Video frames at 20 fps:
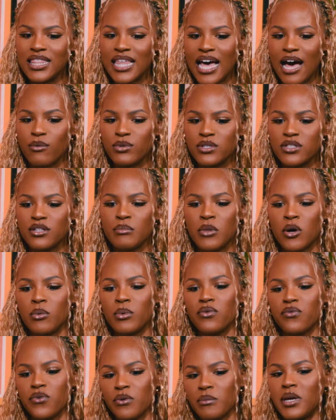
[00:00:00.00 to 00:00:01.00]
that was the
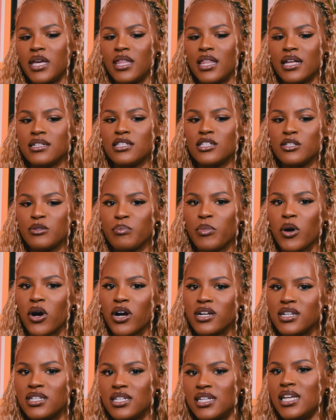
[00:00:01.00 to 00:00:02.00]
moment for me that
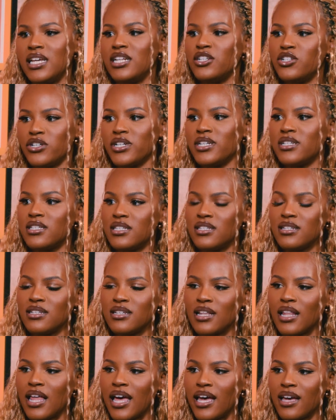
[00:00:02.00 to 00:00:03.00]
sparked an interest
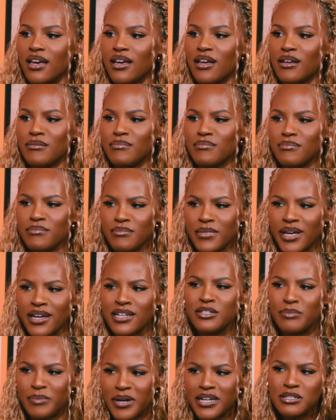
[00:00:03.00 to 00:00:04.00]
to like
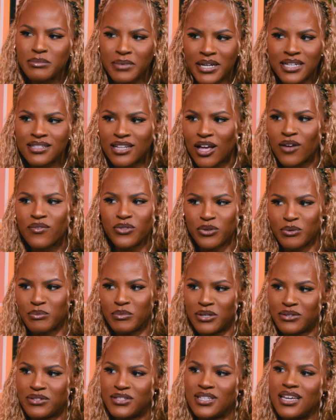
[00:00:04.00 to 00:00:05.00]
express myself through
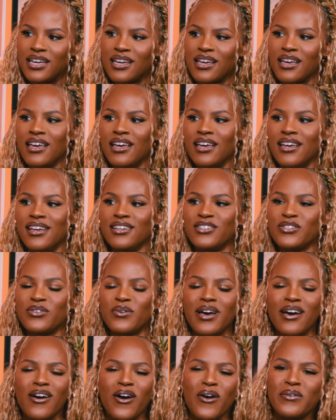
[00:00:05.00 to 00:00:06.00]
music. So
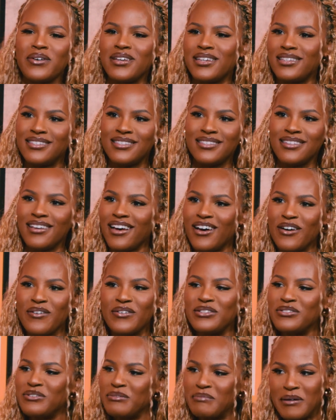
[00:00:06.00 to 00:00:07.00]
I always
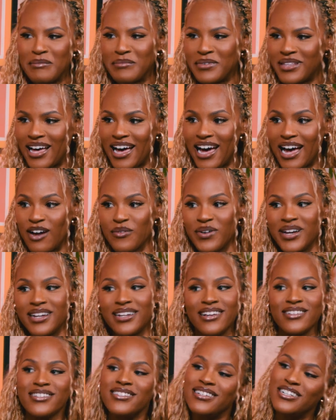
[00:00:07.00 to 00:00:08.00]
remember that. I ran
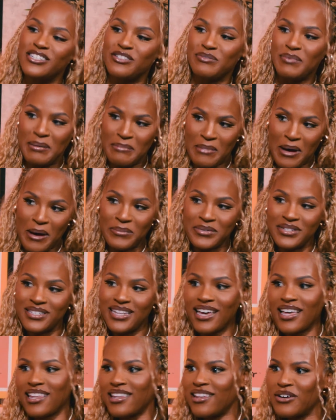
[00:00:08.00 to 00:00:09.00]
downstairs and my mom was
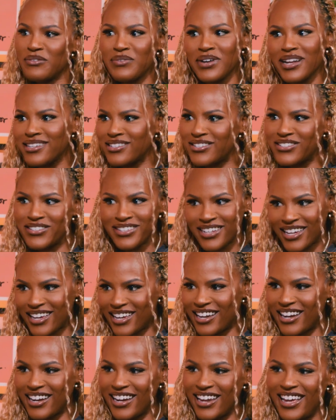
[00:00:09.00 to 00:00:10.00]
like, look what I just
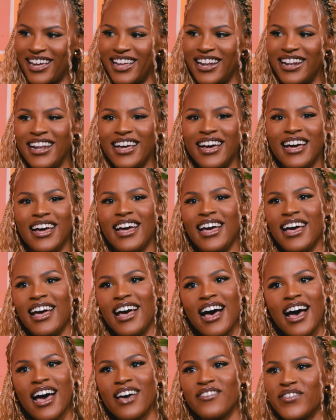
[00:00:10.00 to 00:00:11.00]
did. And
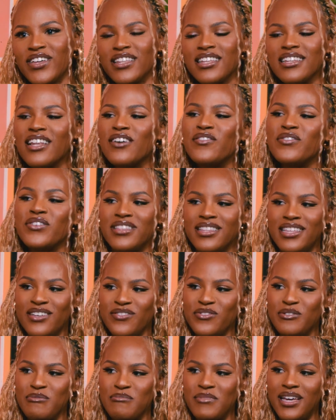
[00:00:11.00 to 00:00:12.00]
I fell in love with it
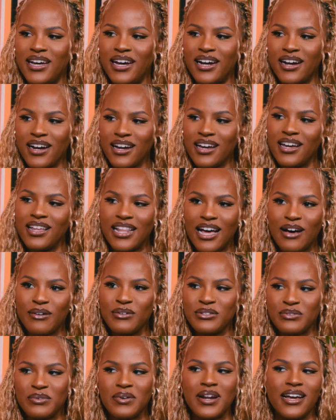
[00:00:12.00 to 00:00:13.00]
from there. And that
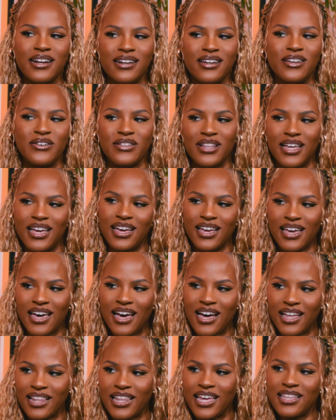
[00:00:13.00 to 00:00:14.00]
was when I knew, like, yeah,
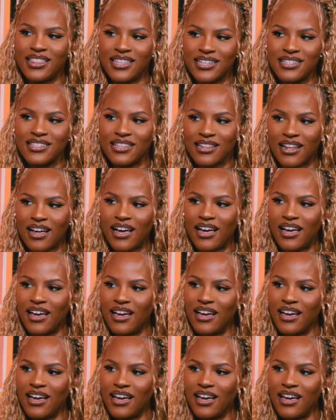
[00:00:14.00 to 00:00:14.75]
I like this a lot.